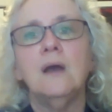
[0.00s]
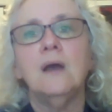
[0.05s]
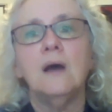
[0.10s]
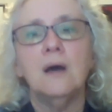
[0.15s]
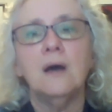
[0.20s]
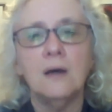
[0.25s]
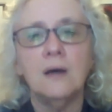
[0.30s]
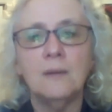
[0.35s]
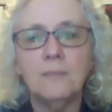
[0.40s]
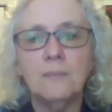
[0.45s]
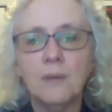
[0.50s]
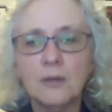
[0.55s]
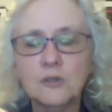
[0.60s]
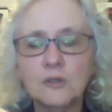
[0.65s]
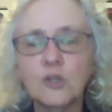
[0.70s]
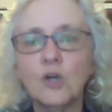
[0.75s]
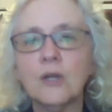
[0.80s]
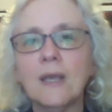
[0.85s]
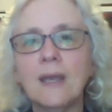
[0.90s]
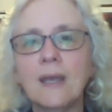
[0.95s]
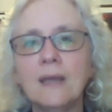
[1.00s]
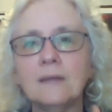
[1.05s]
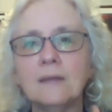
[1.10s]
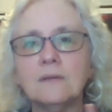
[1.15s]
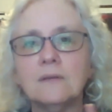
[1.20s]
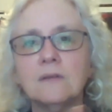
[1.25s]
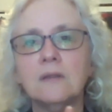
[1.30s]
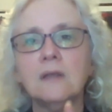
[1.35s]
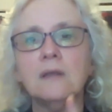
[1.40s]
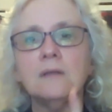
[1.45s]
Look at
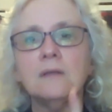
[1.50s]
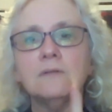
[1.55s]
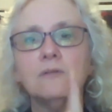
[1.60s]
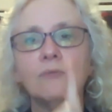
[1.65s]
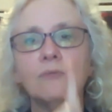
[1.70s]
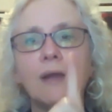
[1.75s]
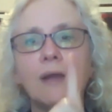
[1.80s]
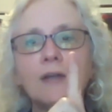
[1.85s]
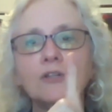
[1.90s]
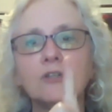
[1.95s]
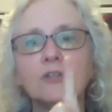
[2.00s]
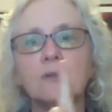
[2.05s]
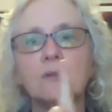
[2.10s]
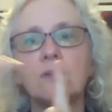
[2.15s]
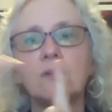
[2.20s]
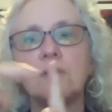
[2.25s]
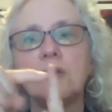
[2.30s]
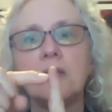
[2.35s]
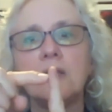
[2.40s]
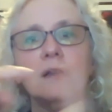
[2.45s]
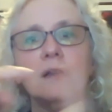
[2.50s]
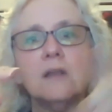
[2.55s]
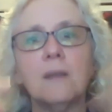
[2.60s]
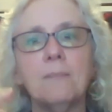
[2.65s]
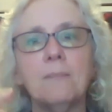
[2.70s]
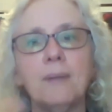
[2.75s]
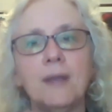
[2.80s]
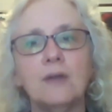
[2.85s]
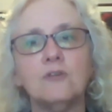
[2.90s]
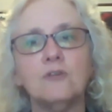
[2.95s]
the direction of the needle
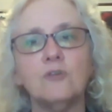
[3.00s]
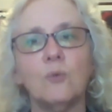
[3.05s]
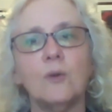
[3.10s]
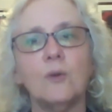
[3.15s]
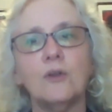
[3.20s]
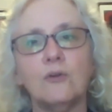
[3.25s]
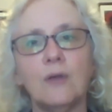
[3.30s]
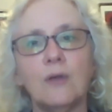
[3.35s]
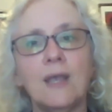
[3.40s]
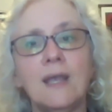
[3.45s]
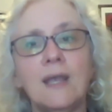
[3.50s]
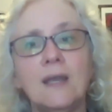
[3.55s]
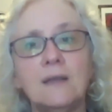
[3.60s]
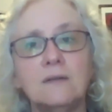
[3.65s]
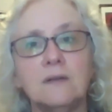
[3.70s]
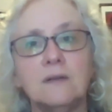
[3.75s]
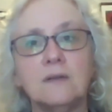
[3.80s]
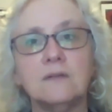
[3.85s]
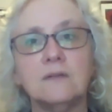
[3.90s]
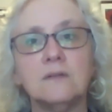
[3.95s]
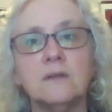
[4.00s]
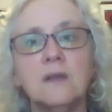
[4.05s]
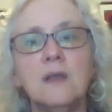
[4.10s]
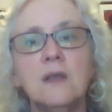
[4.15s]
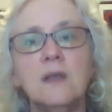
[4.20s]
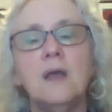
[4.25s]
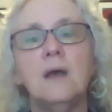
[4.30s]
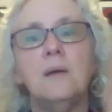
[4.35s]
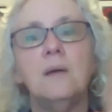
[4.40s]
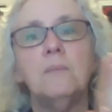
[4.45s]
compared to where your hand is.
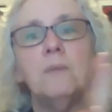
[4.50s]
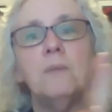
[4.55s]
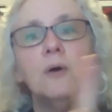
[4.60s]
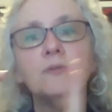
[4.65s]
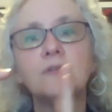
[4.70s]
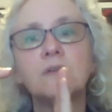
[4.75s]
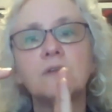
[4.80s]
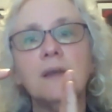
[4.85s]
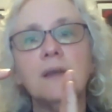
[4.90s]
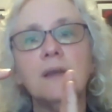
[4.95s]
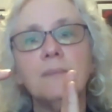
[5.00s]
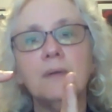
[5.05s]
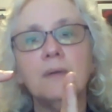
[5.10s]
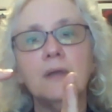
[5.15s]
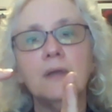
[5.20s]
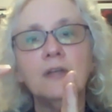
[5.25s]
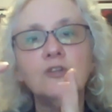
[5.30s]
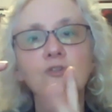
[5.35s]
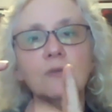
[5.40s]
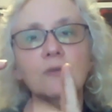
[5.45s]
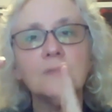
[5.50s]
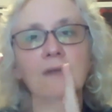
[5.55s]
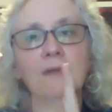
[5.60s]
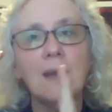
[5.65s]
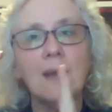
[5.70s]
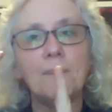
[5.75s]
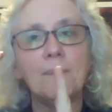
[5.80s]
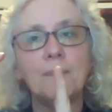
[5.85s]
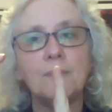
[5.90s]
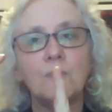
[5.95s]
Most of the time, injuries
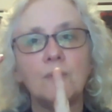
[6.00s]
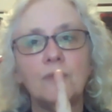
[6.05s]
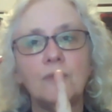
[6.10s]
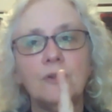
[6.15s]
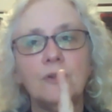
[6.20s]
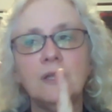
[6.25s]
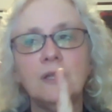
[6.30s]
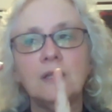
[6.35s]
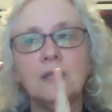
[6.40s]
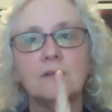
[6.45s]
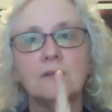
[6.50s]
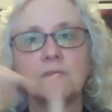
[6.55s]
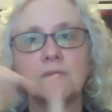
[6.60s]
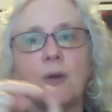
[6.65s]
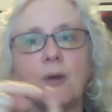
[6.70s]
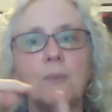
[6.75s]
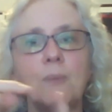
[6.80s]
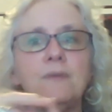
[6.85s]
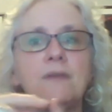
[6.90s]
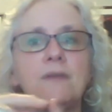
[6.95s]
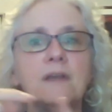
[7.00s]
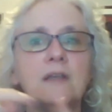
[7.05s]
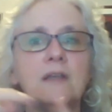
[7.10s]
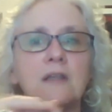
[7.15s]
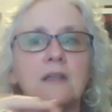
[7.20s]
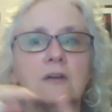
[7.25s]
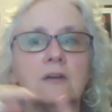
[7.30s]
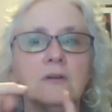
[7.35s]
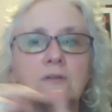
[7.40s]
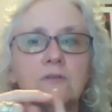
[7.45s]
happen when the needle is
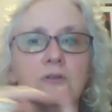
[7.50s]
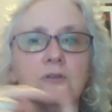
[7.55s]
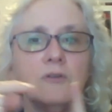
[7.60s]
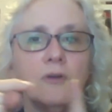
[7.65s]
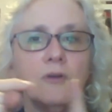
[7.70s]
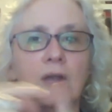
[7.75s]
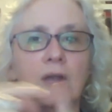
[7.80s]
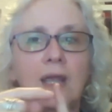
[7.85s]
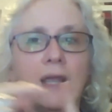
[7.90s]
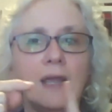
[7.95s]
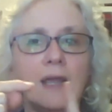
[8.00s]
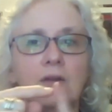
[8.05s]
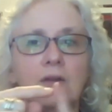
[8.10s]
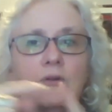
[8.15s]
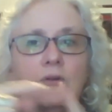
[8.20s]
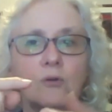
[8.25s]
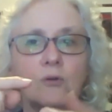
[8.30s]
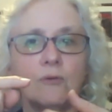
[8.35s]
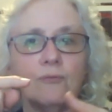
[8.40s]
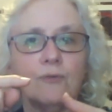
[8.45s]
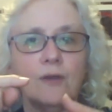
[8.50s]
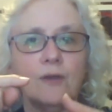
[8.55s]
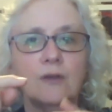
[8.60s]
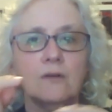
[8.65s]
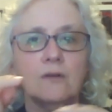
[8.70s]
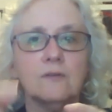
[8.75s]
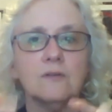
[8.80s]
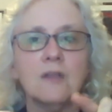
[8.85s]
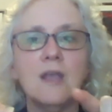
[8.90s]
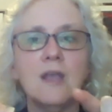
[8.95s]
perpendicular to your hand or your
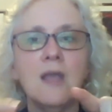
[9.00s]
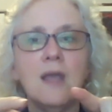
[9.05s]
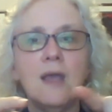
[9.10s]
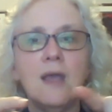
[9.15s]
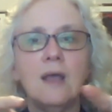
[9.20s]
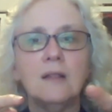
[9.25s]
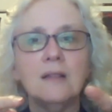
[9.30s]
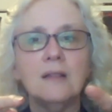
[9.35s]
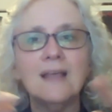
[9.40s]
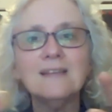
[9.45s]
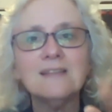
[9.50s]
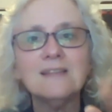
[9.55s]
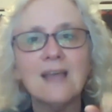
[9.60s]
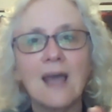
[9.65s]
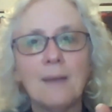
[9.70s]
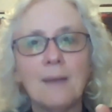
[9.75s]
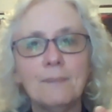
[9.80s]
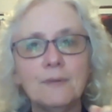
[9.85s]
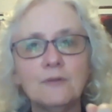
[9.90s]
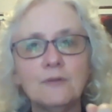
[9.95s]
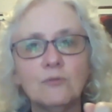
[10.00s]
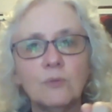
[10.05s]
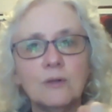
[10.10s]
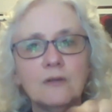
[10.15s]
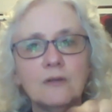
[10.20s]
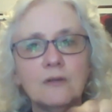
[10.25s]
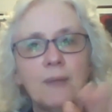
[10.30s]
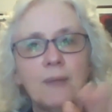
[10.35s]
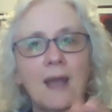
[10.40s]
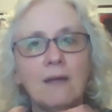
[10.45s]
fingers. Less happens when
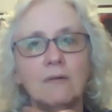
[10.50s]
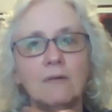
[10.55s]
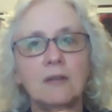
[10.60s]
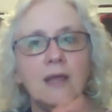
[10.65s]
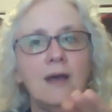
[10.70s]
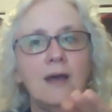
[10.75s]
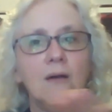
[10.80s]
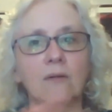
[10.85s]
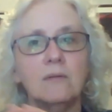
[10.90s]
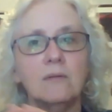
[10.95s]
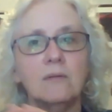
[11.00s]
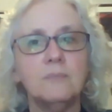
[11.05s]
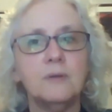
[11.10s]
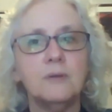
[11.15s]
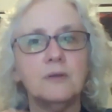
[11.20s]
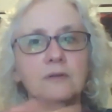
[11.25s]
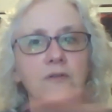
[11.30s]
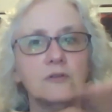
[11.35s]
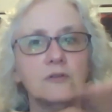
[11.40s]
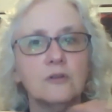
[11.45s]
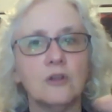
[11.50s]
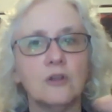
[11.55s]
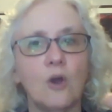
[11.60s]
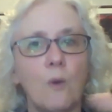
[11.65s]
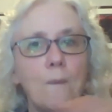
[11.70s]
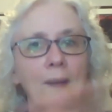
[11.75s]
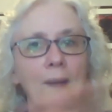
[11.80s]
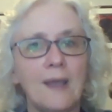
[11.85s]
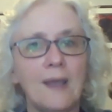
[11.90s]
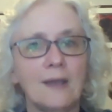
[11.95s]
it's parallel because it will go
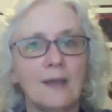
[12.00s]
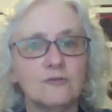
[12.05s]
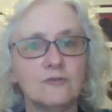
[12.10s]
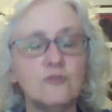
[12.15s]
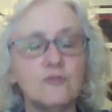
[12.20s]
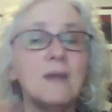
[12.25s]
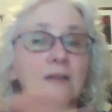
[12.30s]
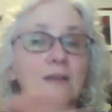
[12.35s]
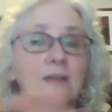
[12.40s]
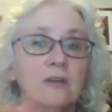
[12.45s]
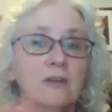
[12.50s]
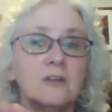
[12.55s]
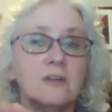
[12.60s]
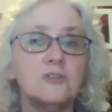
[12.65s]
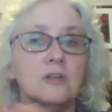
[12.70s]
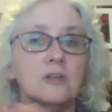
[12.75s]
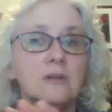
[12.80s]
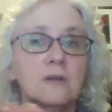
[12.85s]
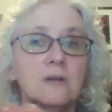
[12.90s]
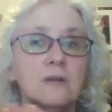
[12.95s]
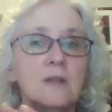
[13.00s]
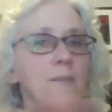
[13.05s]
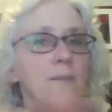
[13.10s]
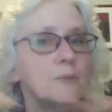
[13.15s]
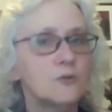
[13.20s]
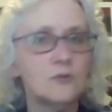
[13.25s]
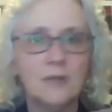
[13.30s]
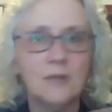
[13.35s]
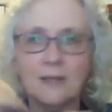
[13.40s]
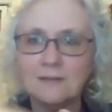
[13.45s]
past. You may touch it,
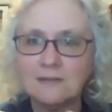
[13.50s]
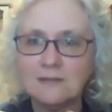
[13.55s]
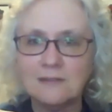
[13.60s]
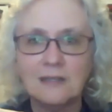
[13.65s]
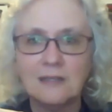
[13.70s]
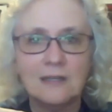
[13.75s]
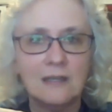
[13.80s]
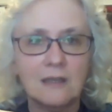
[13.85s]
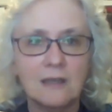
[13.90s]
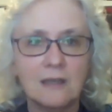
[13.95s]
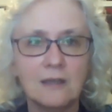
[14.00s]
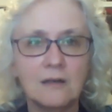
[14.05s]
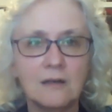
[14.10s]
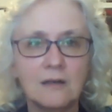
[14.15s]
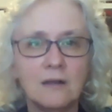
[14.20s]
but you're not sticking it.